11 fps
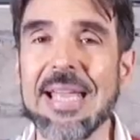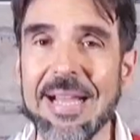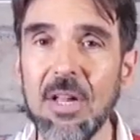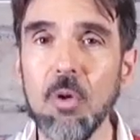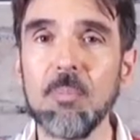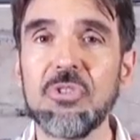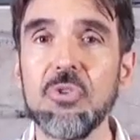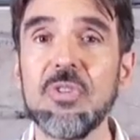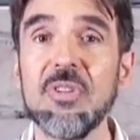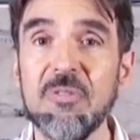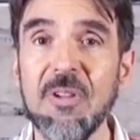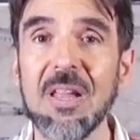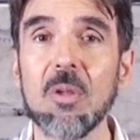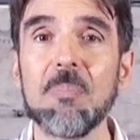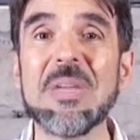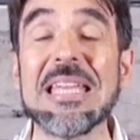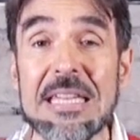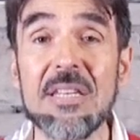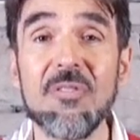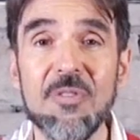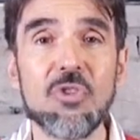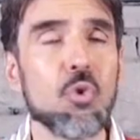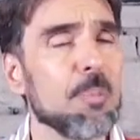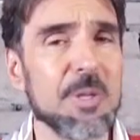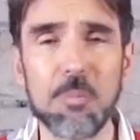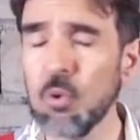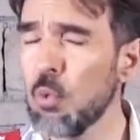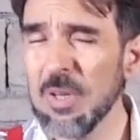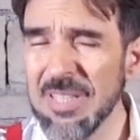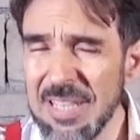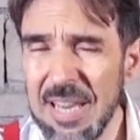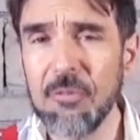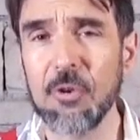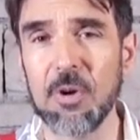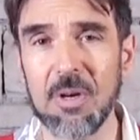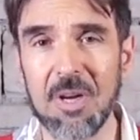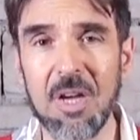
help to develop individual people who would never